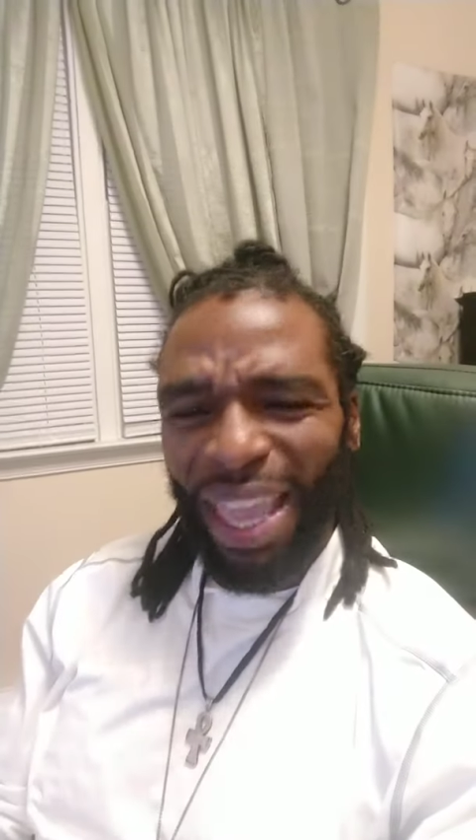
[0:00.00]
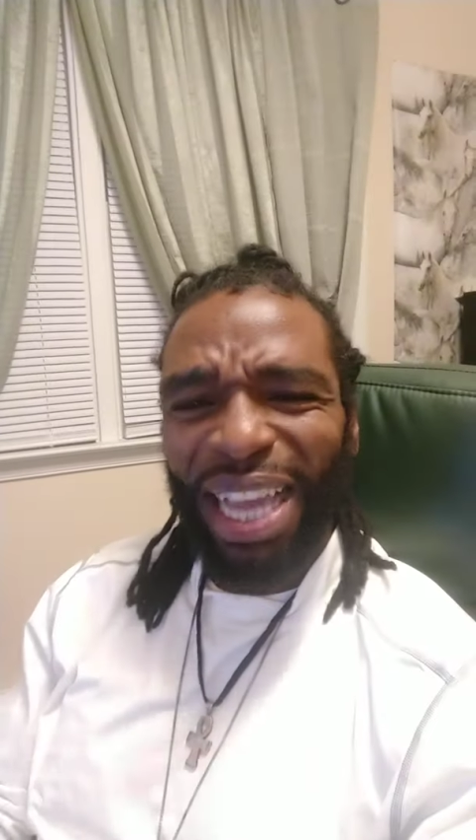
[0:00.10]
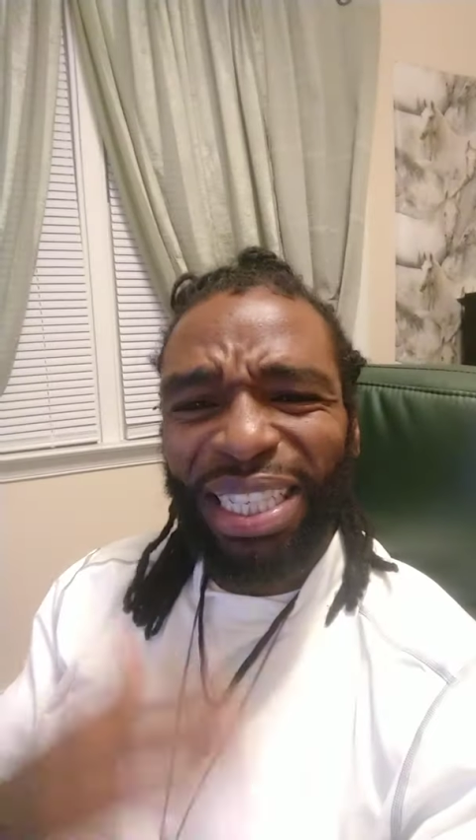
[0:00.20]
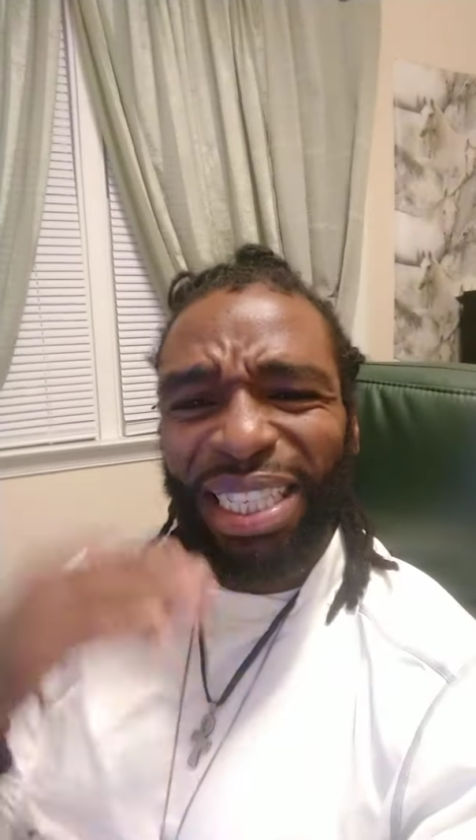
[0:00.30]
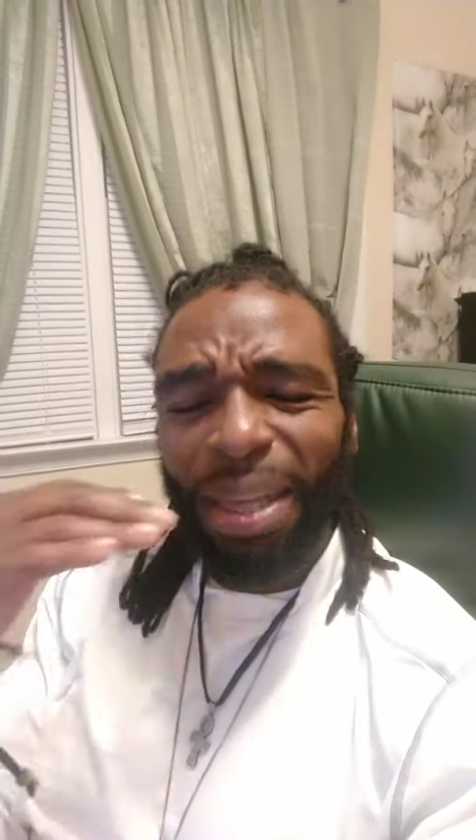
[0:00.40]

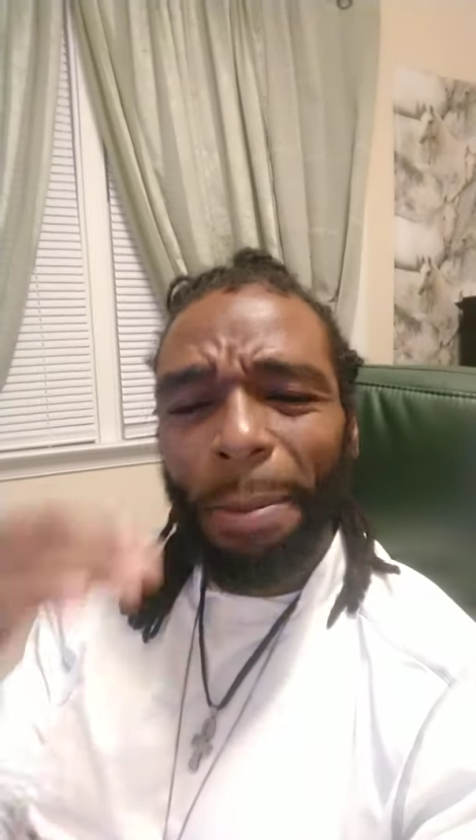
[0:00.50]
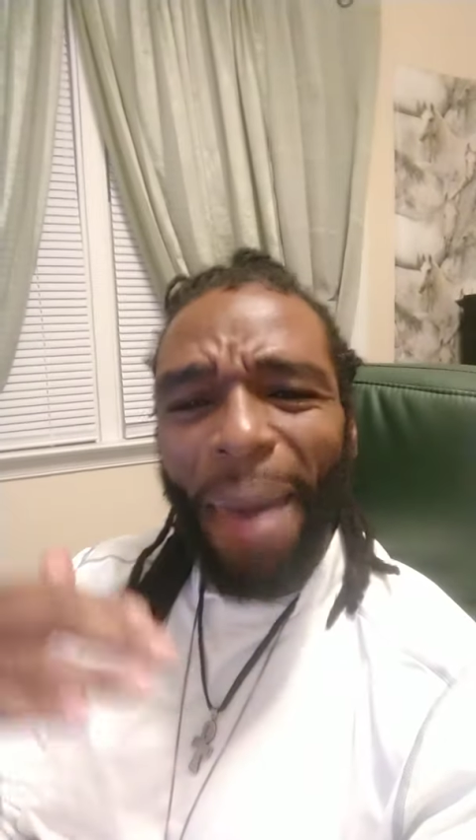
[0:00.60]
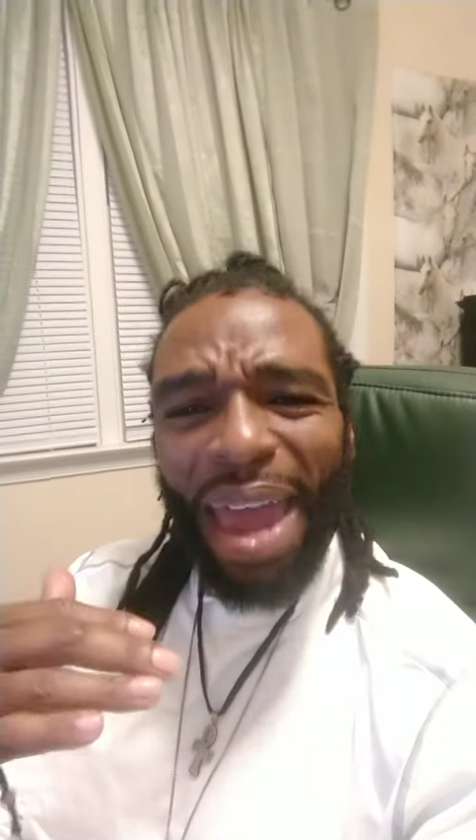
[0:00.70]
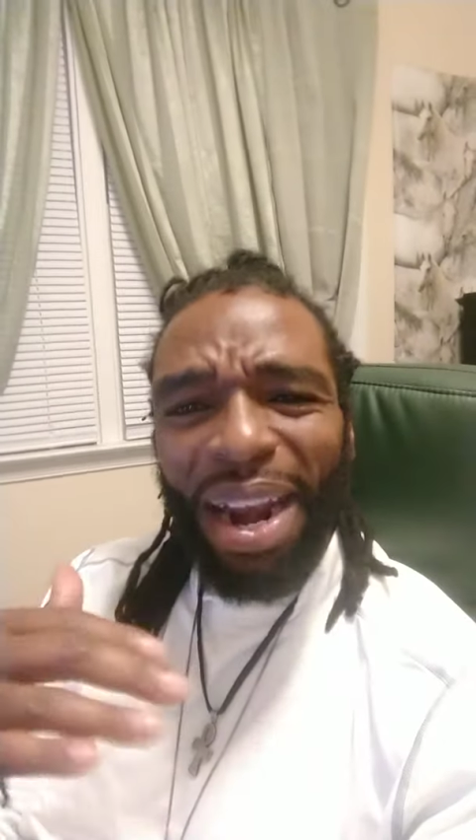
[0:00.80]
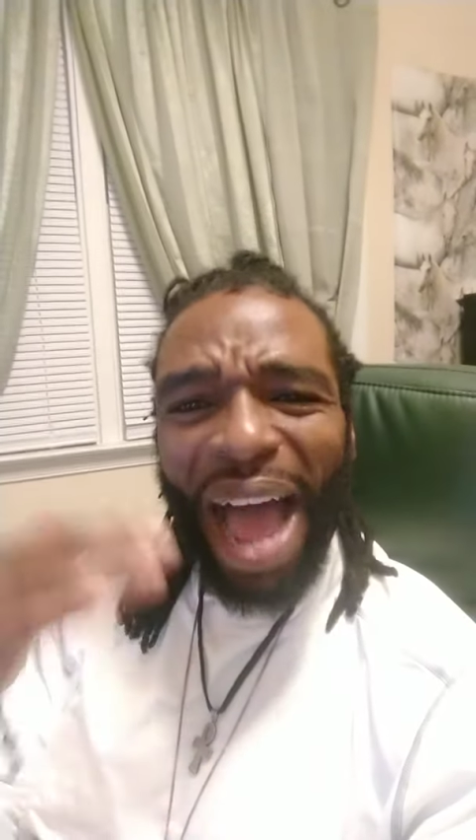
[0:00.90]
It's just a
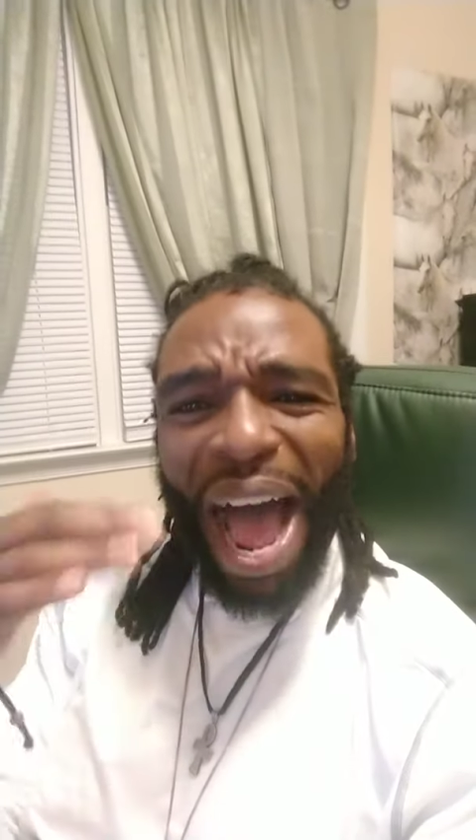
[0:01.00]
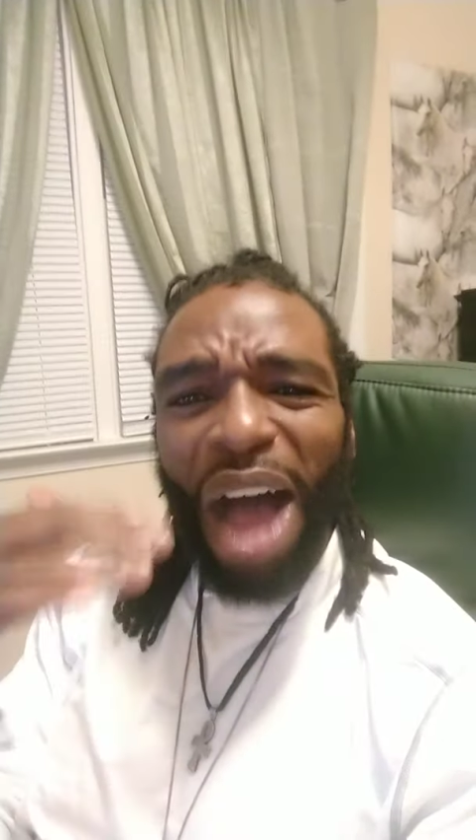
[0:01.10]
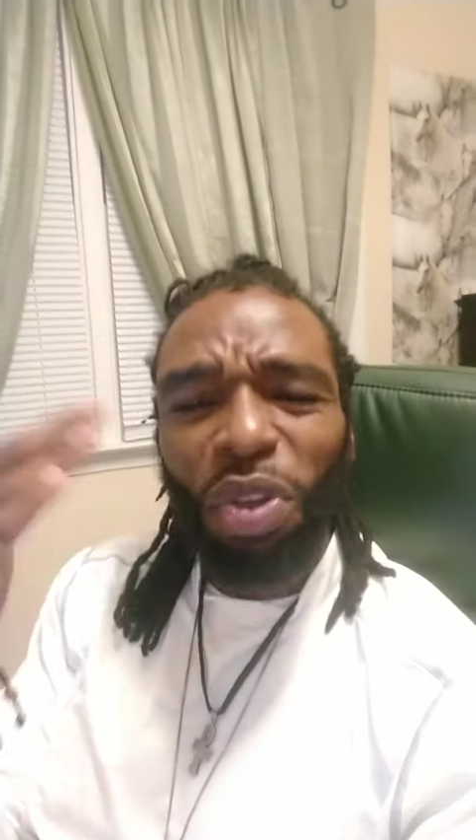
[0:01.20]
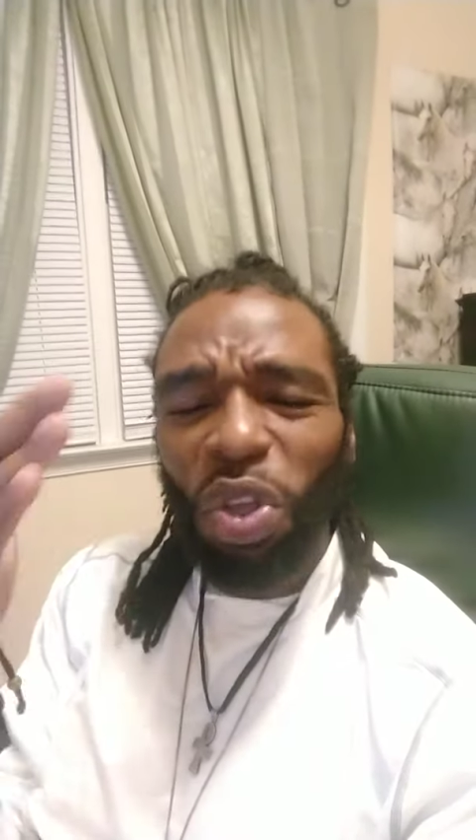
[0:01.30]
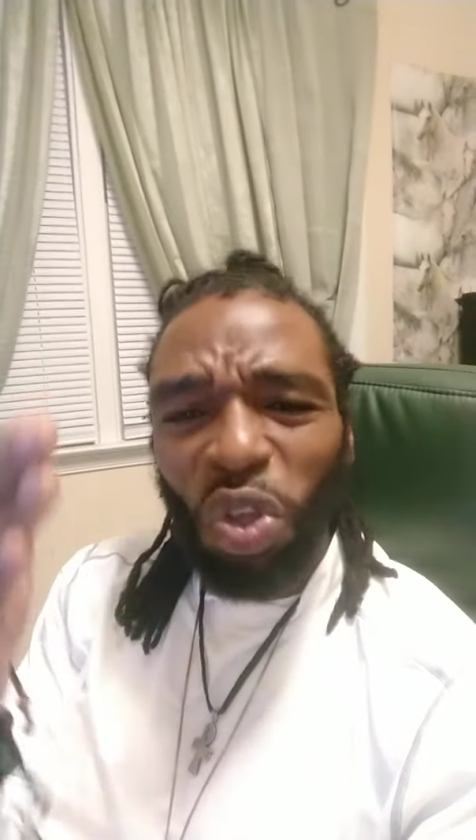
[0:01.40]
matter of
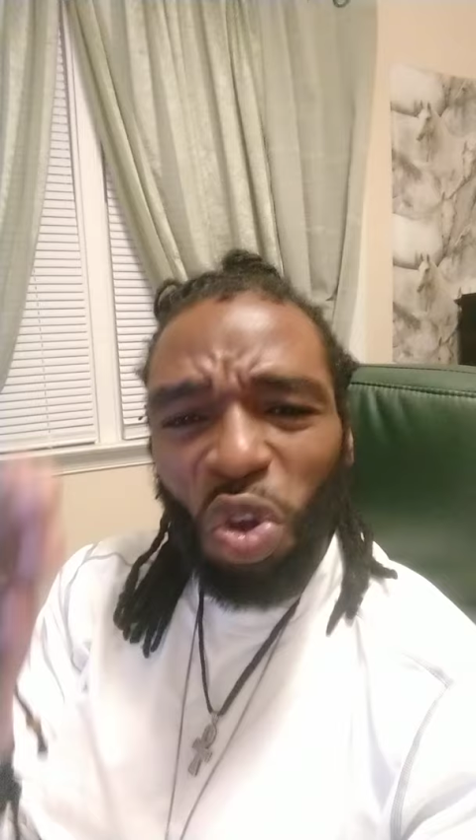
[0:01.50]
how